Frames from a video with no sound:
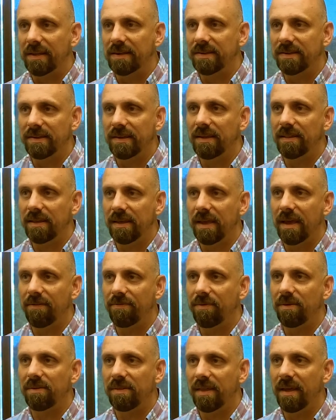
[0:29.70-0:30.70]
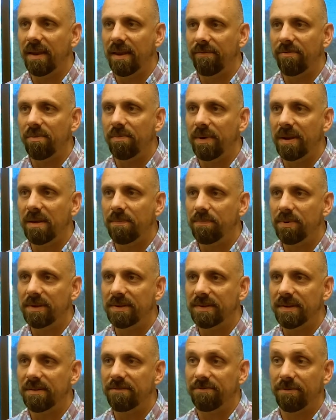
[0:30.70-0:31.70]
can see the effort that everybody
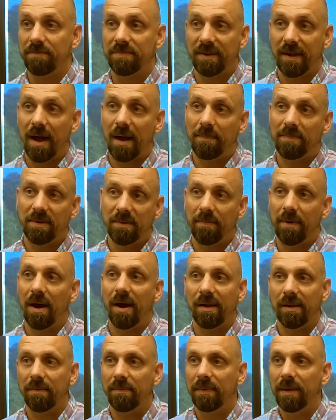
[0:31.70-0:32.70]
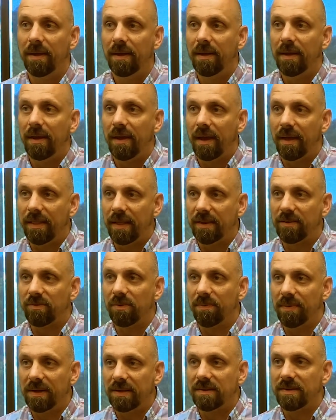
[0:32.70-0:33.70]
puts in from top to bottom, and that's
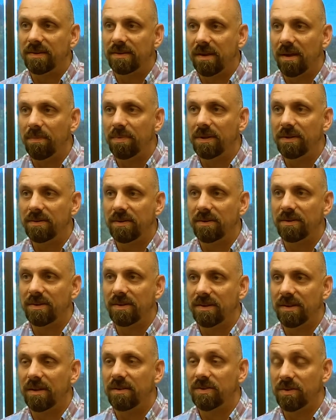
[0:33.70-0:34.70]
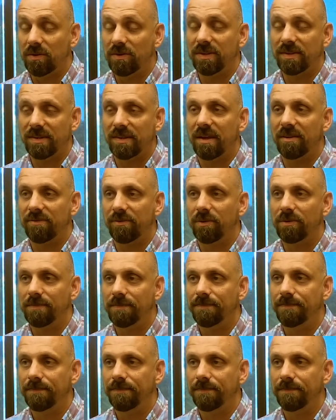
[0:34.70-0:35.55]
what makes this company so so successful.